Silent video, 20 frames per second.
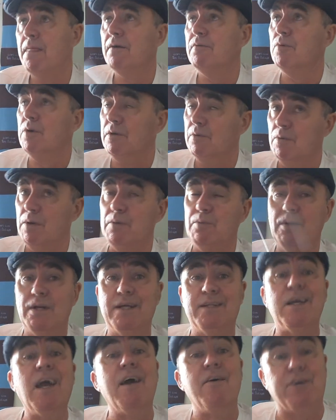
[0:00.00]
we're
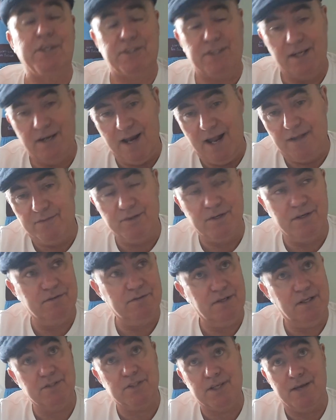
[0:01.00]
the dearest in
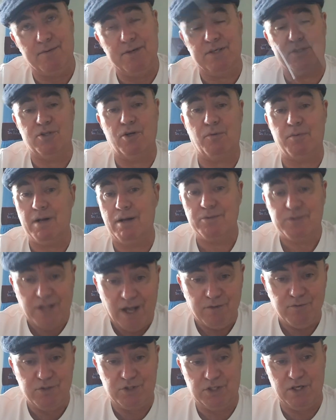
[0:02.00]
London, and some of the top clubs
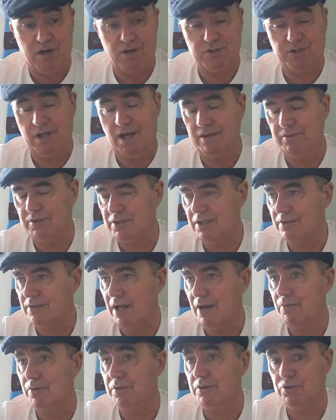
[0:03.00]
don't charge, Dave, so I
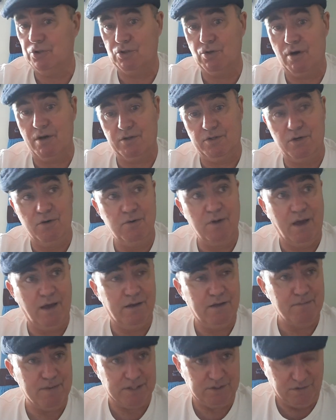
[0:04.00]
don't know what he was trying to do there.
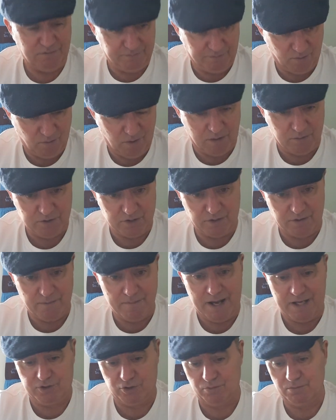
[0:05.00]
He must have thought I was on the
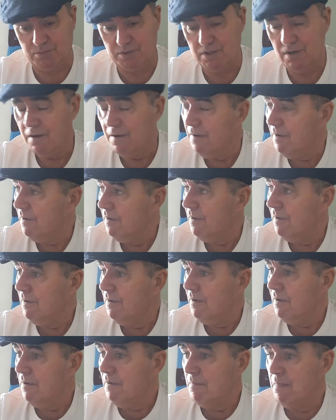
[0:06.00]
mushrooms.
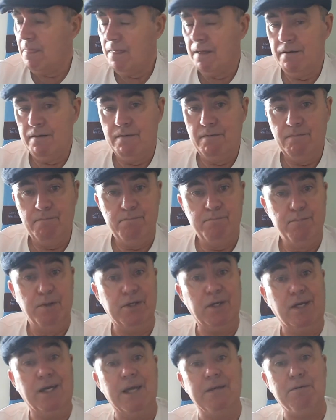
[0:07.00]

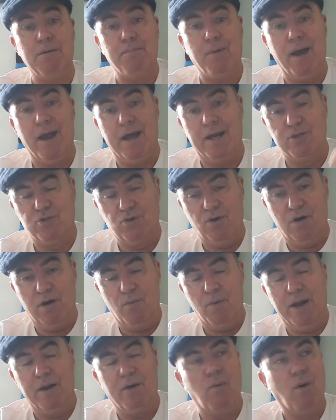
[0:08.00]
But you keep your powder dry. I
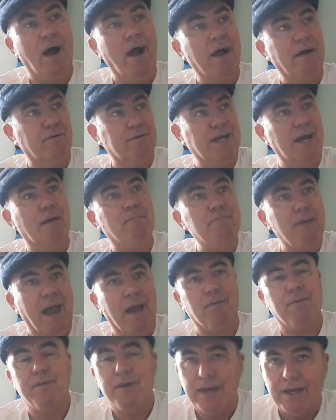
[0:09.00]
went away and I'll come
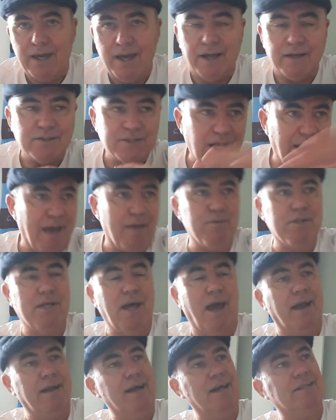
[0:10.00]
back with it again. So that was
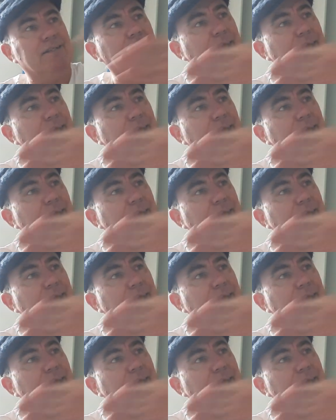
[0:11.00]
that. That's